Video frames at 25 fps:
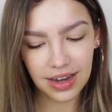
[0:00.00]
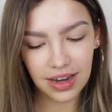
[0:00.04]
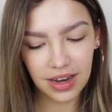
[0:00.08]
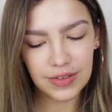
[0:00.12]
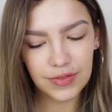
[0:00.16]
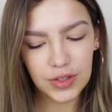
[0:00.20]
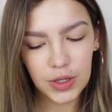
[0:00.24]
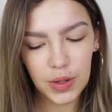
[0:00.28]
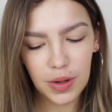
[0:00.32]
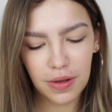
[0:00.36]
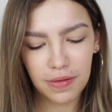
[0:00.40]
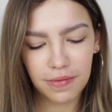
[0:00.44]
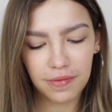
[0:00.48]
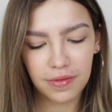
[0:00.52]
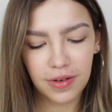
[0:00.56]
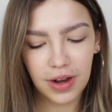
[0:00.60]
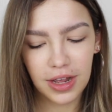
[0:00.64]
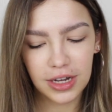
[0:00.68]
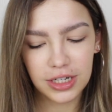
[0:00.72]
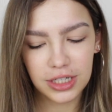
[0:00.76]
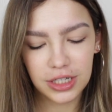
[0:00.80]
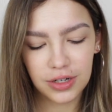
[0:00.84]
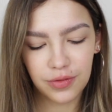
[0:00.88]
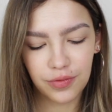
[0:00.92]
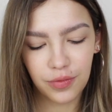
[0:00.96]
Gives you a
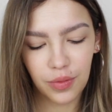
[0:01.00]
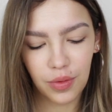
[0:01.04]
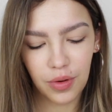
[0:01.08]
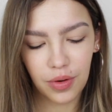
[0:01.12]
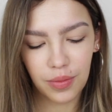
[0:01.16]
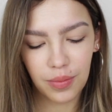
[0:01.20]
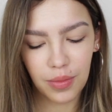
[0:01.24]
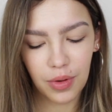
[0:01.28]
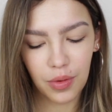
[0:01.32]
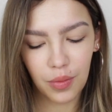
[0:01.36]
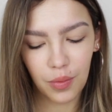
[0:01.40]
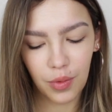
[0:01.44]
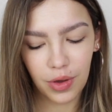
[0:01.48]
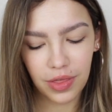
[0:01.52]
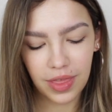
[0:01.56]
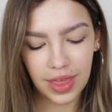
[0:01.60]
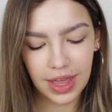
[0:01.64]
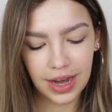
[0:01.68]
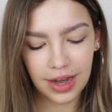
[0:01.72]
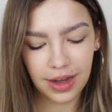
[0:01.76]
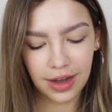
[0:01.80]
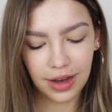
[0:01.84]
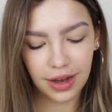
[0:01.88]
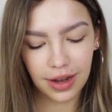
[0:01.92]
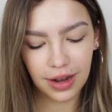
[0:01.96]
flushed from
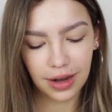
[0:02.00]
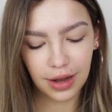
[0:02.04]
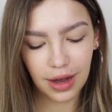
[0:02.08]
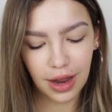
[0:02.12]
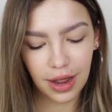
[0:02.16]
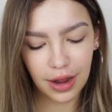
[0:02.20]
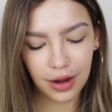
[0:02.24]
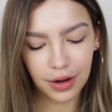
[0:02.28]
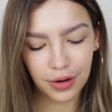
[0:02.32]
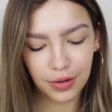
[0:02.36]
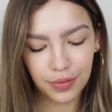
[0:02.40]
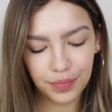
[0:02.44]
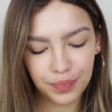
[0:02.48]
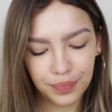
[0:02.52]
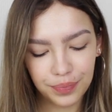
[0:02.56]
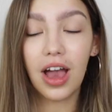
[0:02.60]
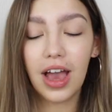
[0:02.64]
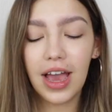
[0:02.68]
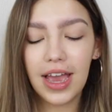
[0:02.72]
within glow.